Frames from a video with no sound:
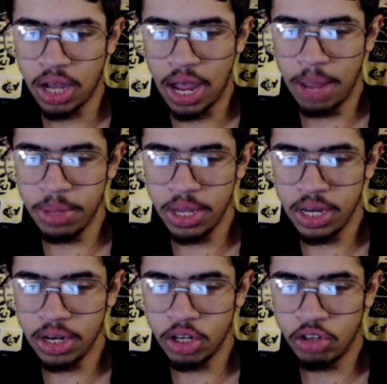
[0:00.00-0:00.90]
I
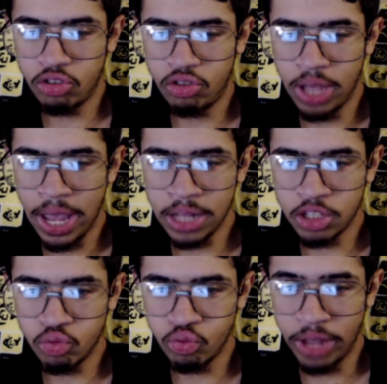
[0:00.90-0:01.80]
mean,
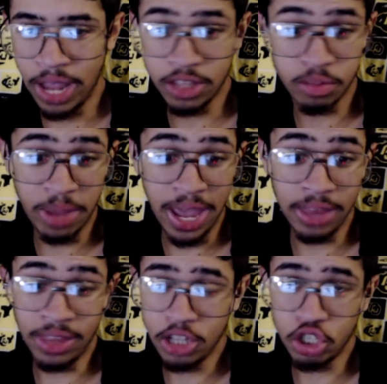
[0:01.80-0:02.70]
that's
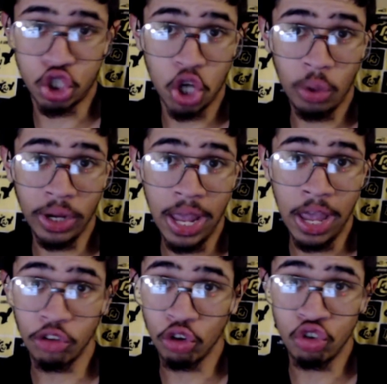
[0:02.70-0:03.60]
bad. That's a choking
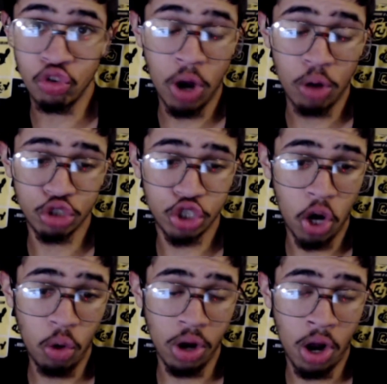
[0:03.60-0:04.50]
hazard. You gonna
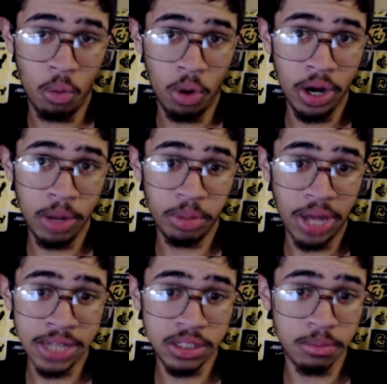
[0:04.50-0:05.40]
choke on one of them
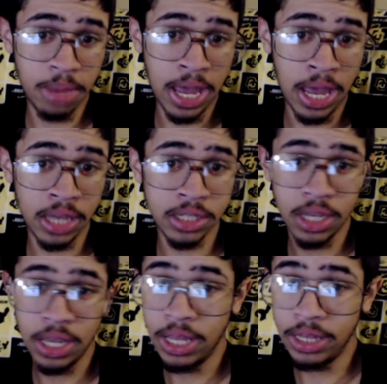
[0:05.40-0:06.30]
plastic
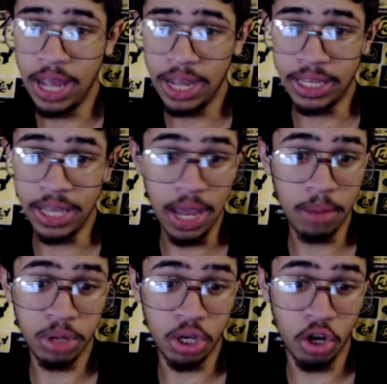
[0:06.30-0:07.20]
bags. That
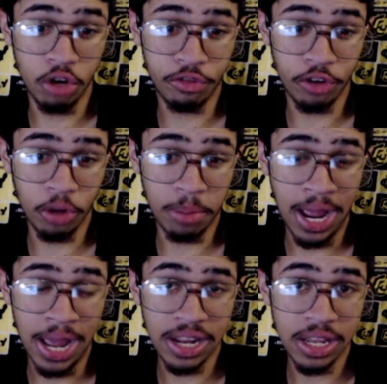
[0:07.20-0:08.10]
can't be good for your
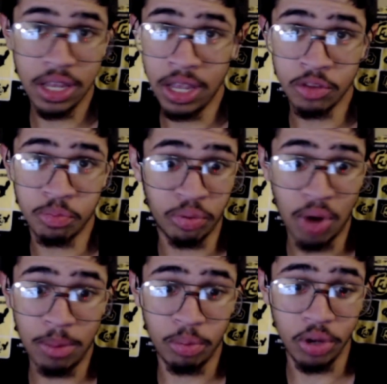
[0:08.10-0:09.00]
body. It's
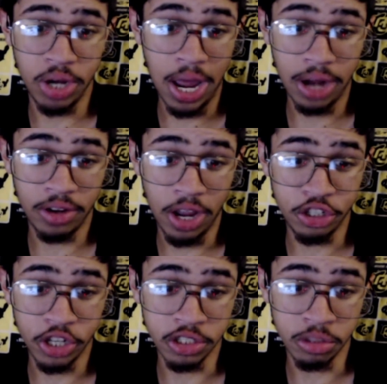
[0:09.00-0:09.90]
probably not
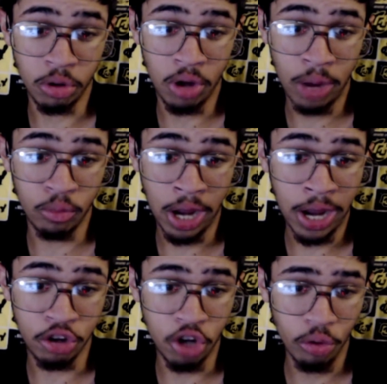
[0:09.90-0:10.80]
digestible.
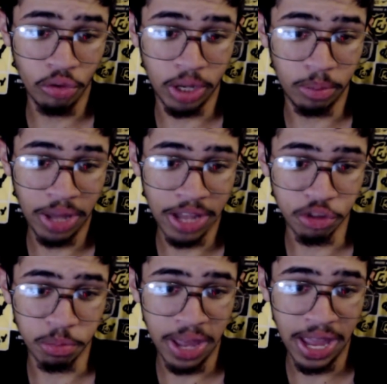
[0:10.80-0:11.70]
I don't think a
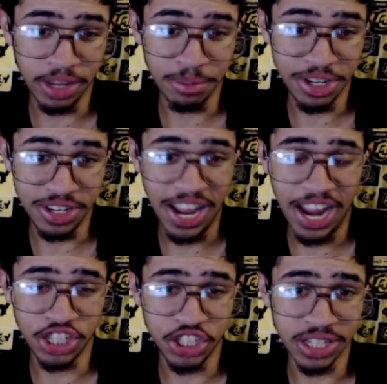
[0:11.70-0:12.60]
plastic bag can be
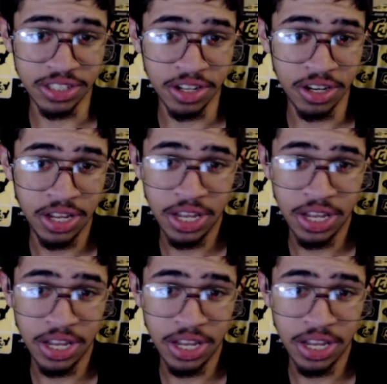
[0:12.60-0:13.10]
digested